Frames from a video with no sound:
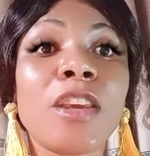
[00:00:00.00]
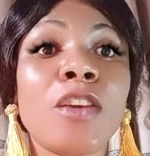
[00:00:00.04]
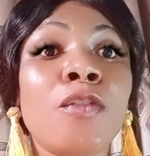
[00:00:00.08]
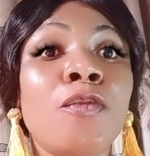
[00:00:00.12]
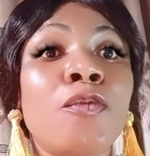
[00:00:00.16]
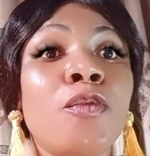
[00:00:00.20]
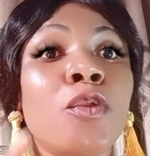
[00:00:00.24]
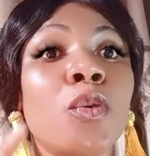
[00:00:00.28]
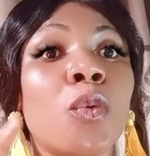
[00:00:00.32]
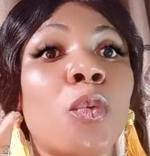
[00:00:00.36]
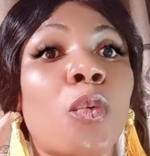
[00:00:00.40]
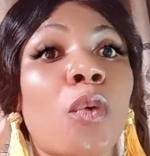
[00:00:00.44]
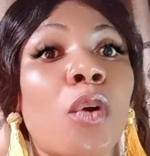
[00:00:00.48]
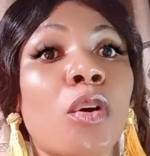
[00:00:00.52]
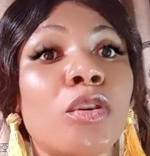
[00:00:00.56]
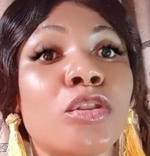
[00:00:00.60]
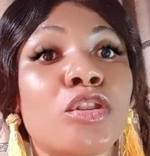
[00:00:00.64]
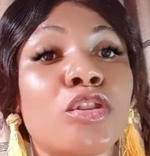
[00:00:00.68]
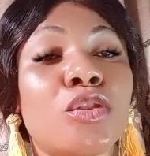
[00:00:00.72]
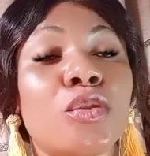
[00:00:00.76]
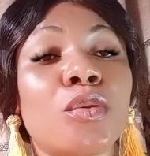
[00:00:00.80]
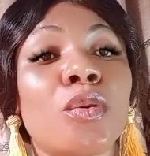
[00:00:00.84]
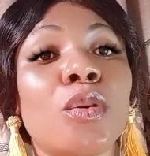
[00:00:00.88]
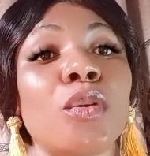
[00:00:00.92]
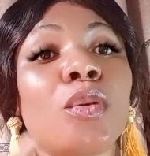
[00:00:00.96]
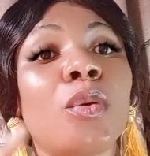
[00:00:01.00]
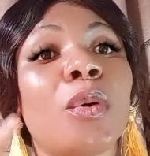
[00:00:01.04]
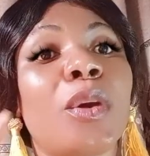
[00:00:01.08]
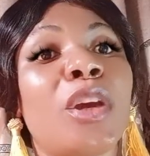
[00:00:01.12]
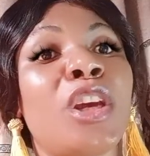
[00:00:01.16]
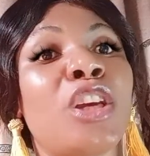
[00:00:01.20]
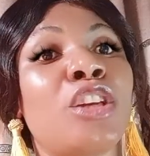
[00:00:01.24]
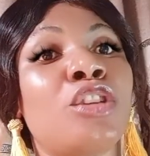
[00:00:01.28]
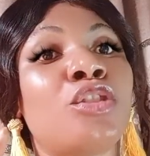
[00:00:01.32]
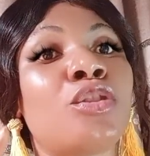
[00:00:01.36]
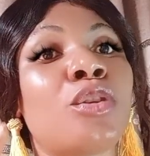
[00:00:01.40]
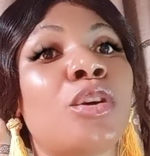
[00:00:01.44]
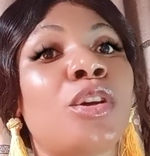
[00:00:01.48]
If you rush, you're gonna
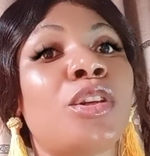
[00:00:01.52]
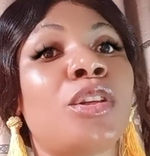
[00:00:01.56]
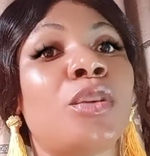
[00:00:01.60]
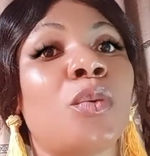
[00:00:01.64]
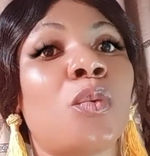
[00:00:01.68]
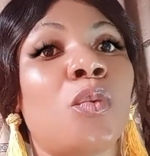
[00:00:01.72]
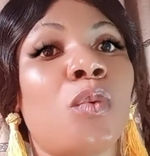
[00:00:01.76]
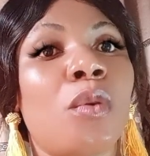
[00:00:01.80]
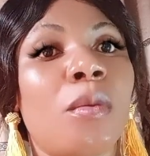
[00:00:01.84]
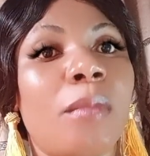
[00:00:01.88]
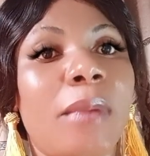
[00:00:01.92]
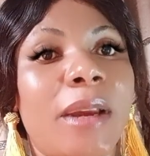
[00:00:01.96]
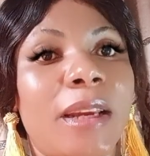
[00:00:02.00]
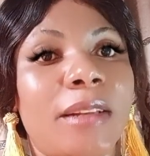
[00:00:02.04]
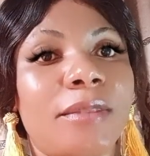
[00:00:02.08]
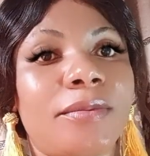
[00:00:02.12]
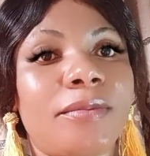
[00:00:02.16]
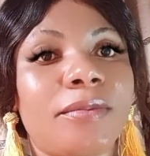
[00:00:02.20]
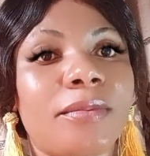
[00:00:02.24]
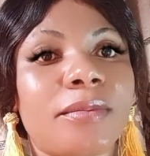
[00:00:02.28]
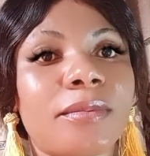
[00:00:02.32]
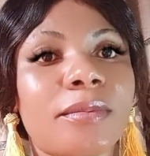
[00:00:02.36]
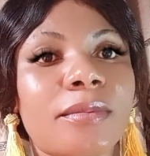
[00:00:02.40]
enjoy the woman.